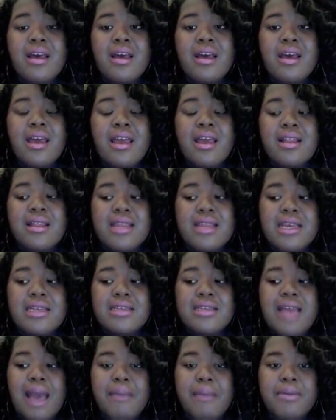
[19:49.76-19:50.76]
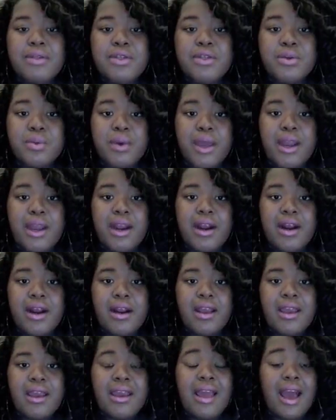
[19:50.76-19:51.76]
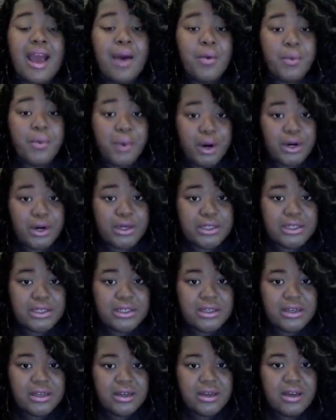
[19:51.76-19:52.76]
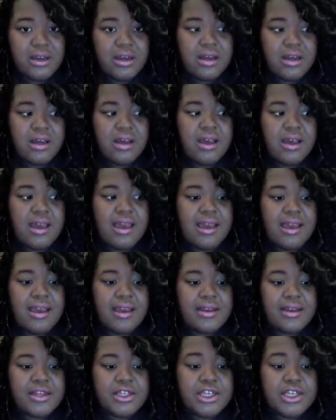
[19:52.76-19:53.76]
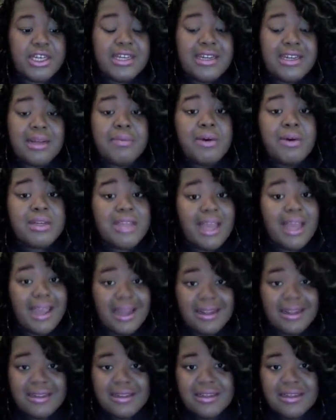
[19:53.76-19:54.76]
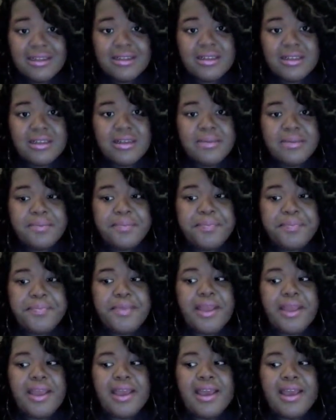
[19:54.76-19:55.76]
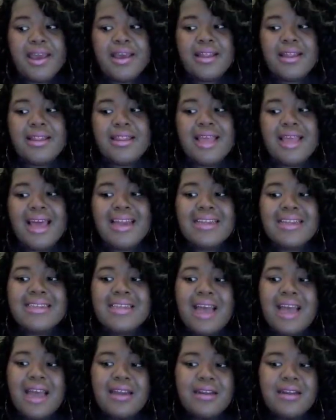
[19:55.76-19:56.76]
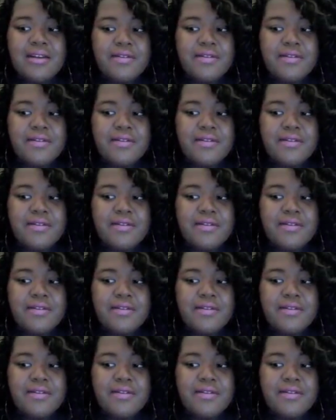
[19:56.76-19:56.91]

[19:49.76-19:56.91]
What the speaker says: things happened to where it got worse, and she ended up on dialysis. And that has kind of